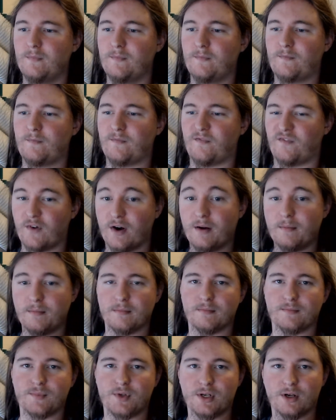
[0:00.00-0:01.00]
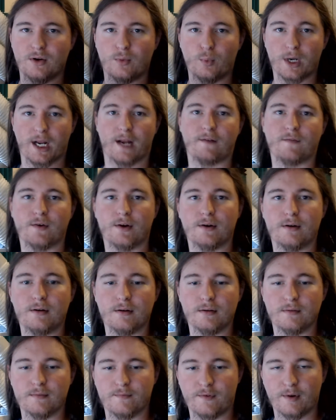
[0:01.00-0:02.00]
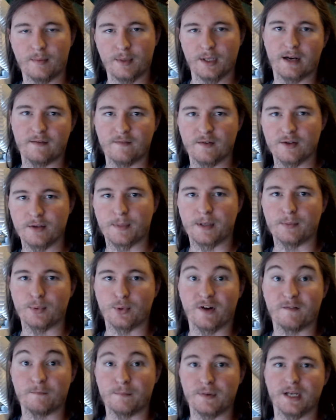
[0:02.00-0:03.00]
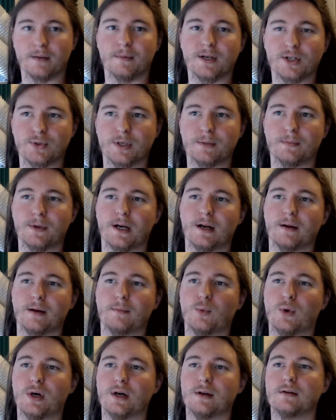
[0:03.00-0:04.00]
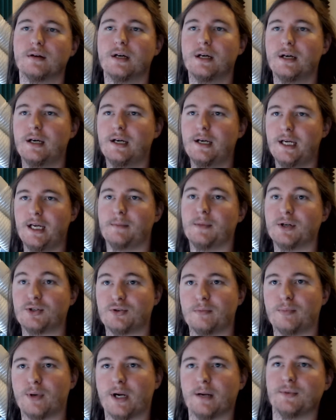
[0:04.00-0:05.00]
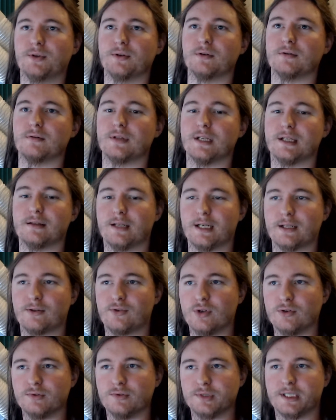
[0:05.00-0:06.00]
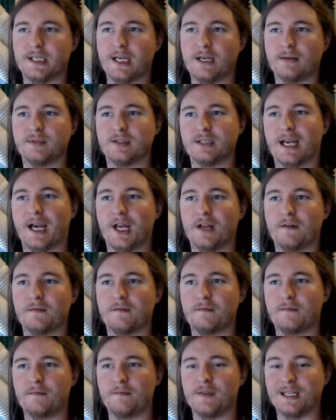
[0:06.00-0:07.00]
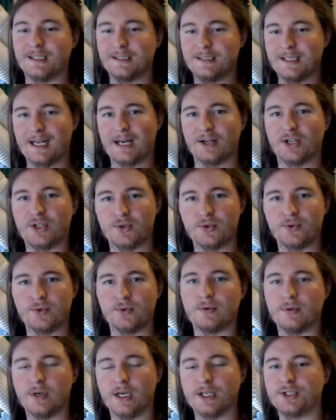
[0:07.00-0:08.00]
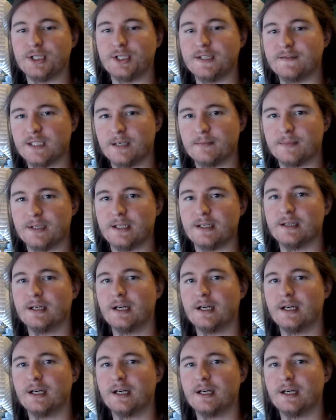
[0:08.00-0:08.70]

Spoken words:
from what I've heard from a lot of other people who have played Metroid Prime 1 and Metroid Prime 2, that like those games they set out to achieve something,